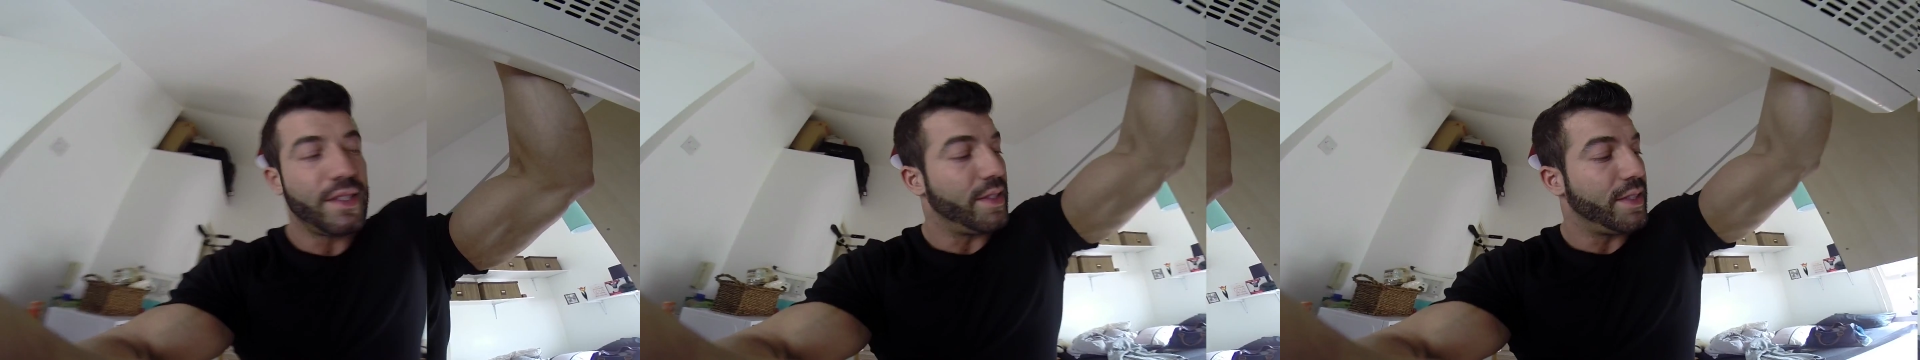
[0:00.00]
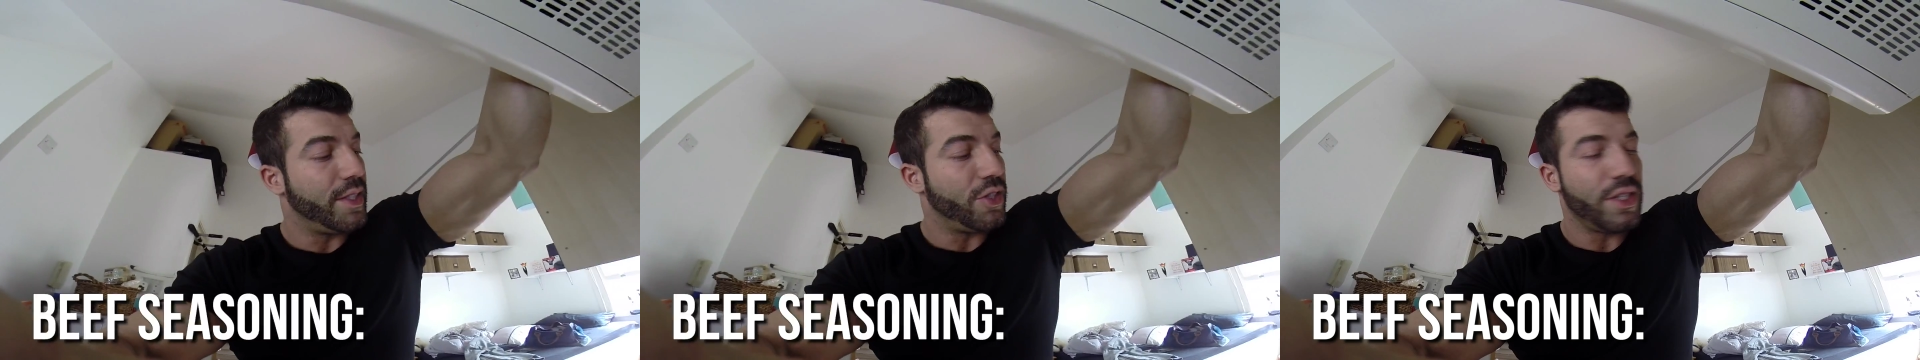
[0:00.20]

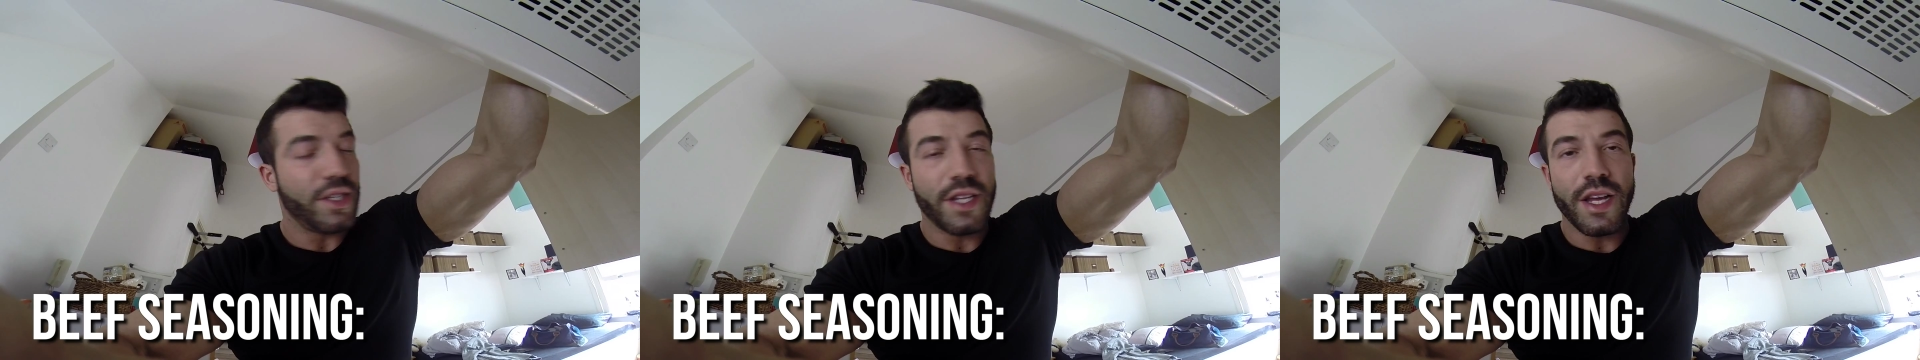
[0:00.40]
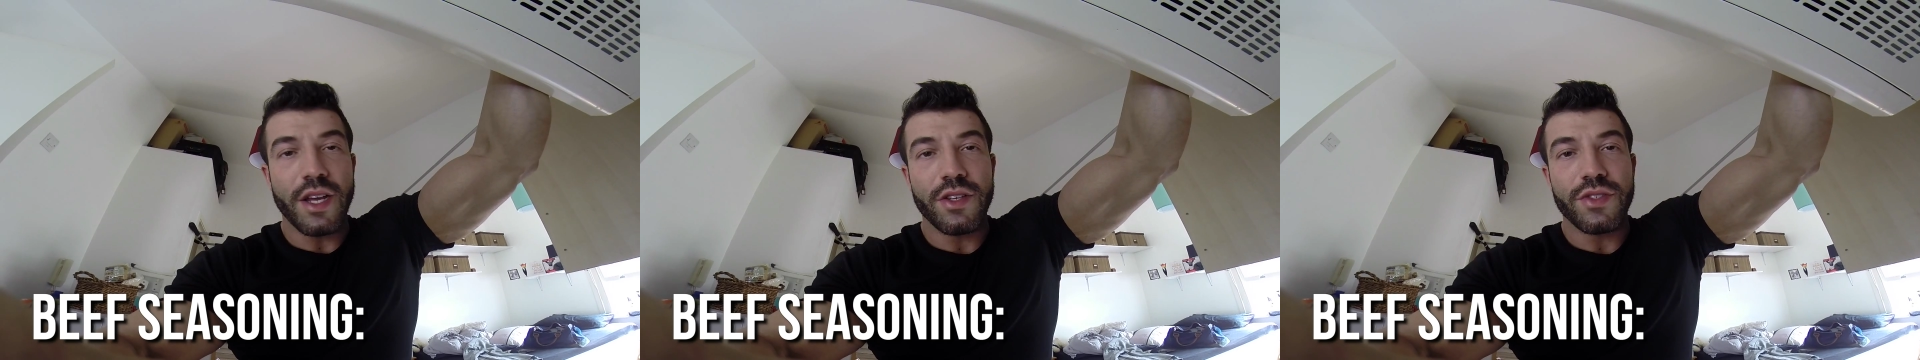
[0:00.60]
The
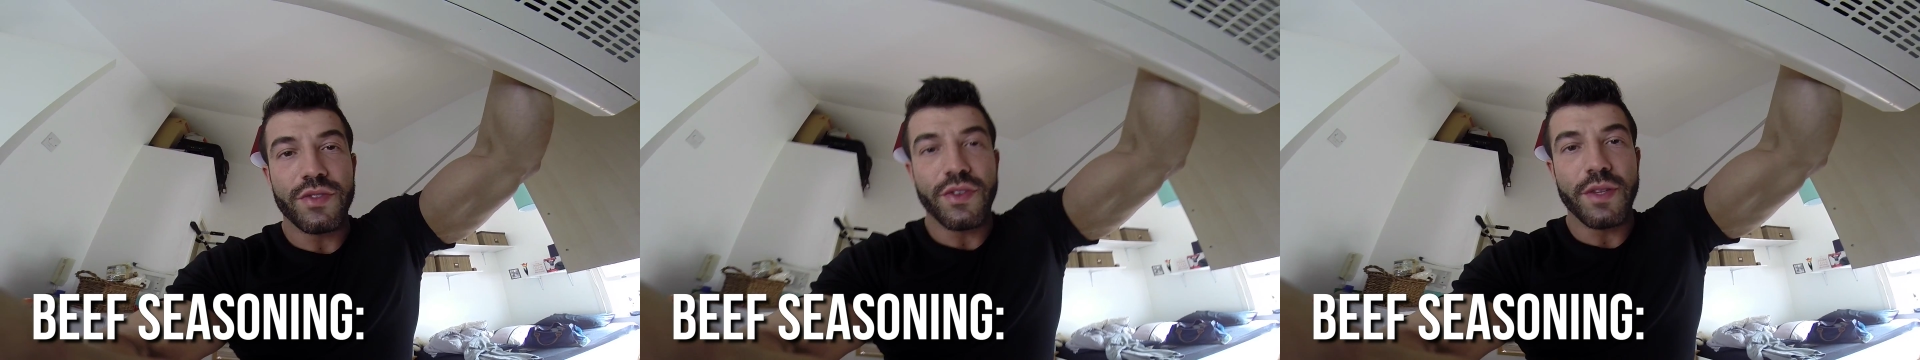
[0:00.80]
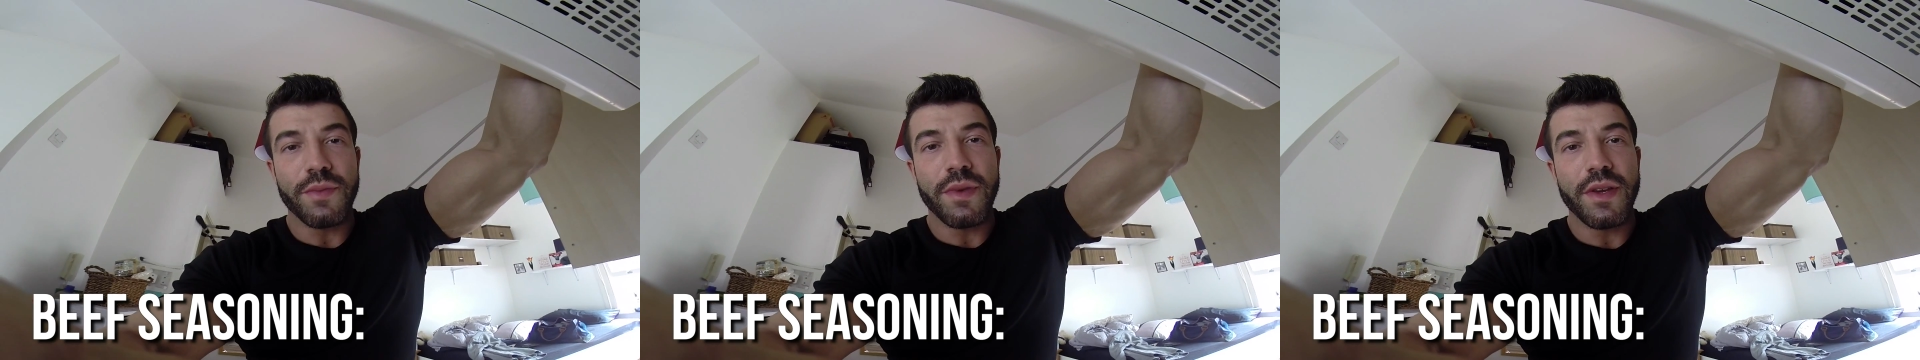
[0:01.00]
season that is
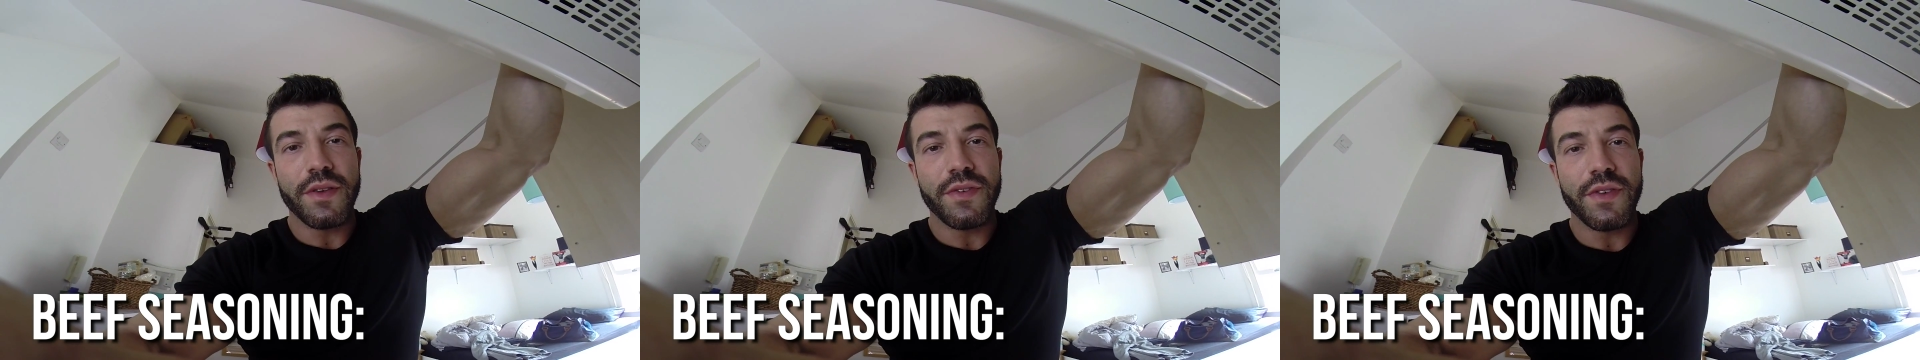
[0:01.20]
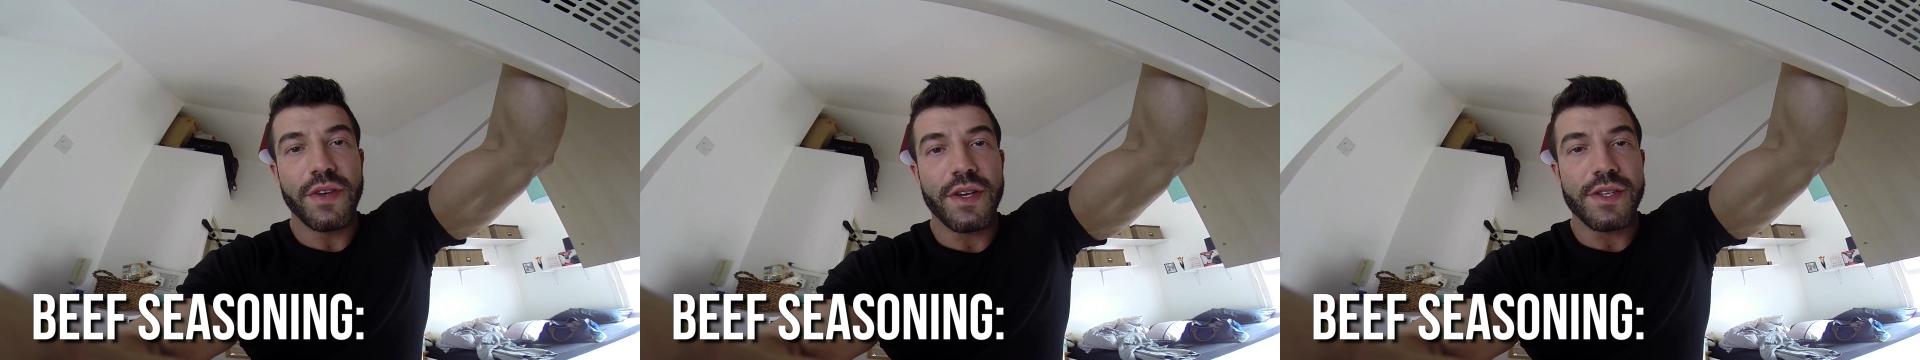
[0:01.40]
for the
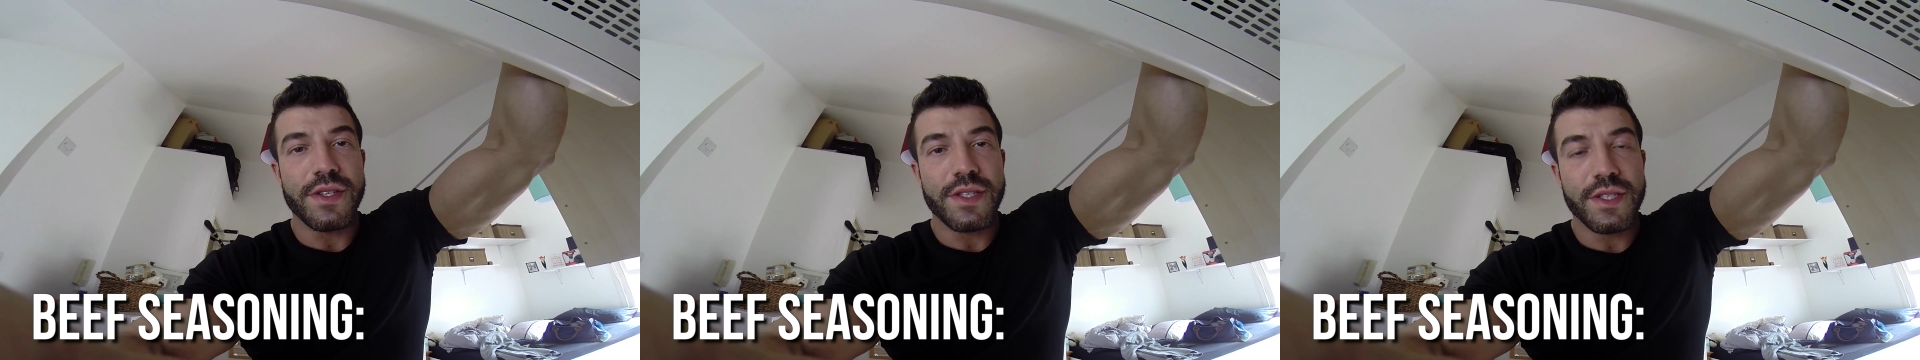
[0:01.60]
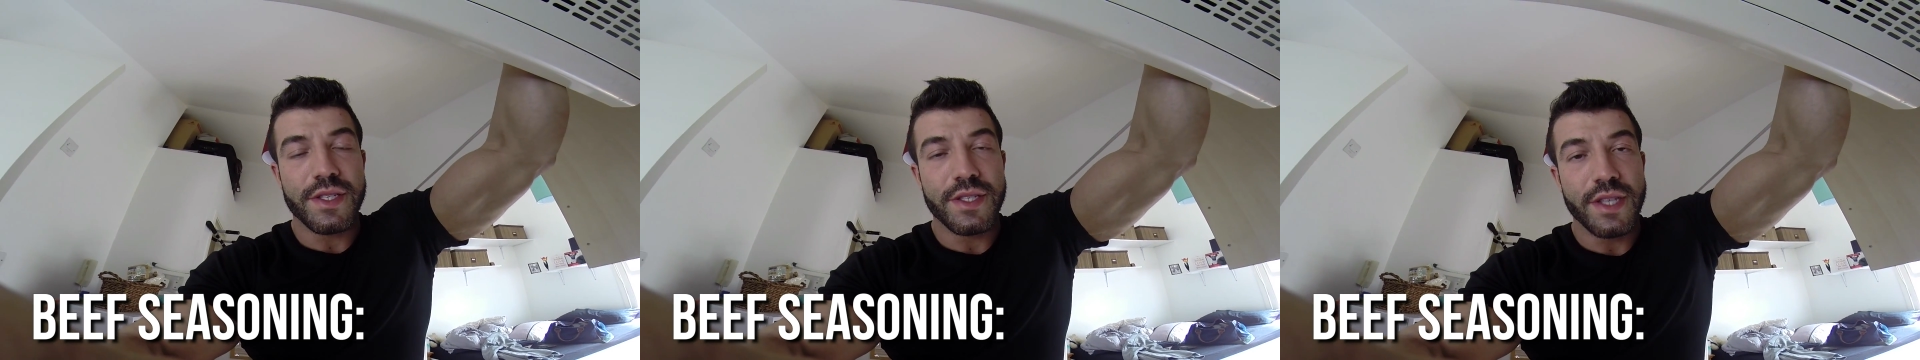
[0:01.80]
beef
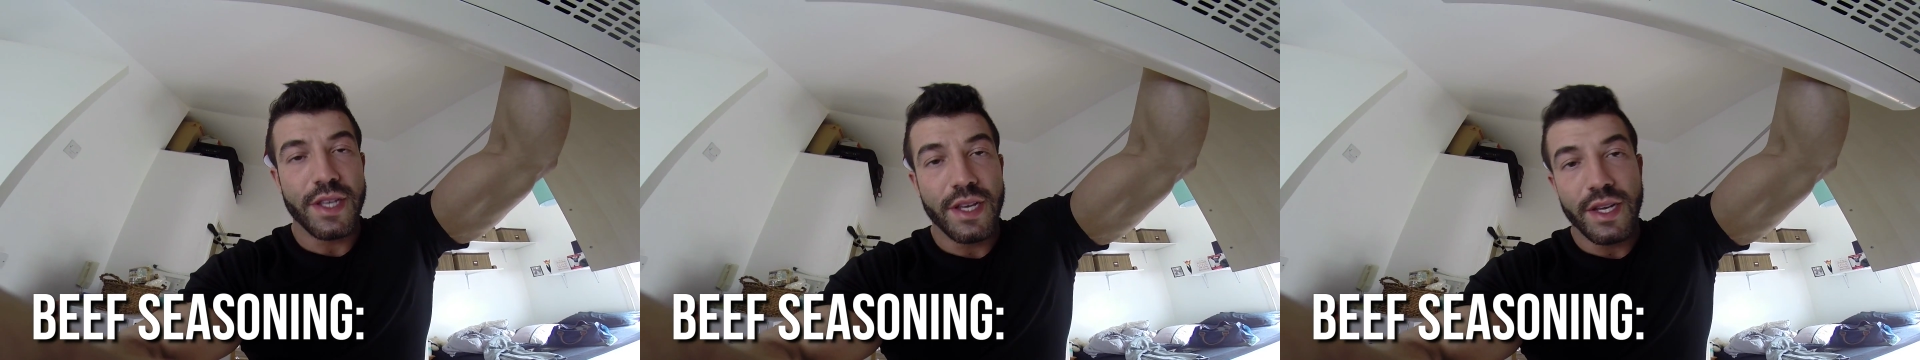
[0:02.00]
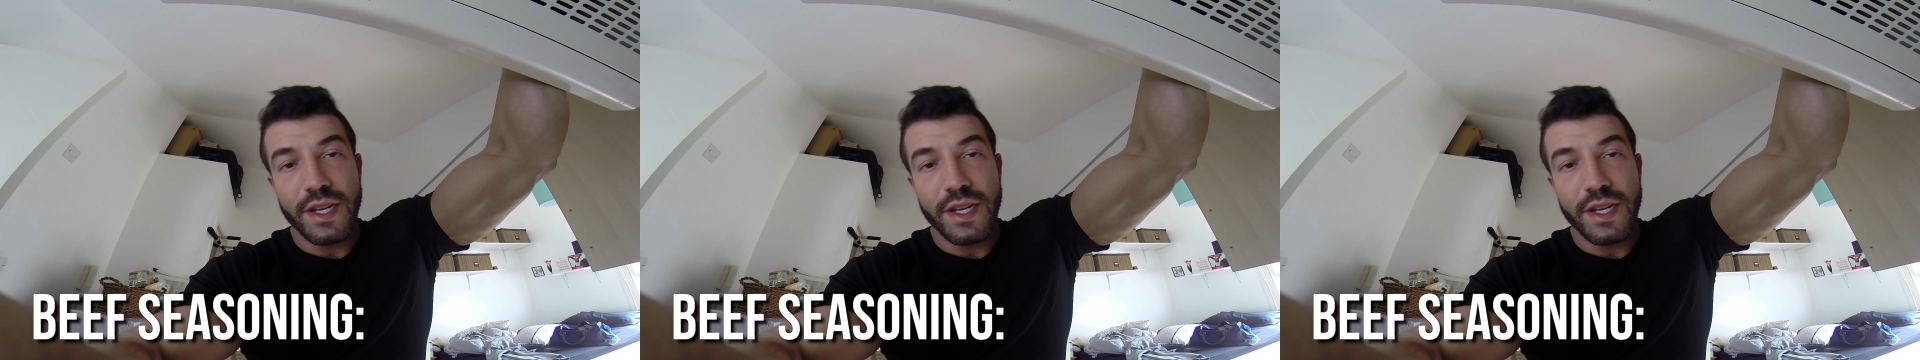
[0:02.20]
is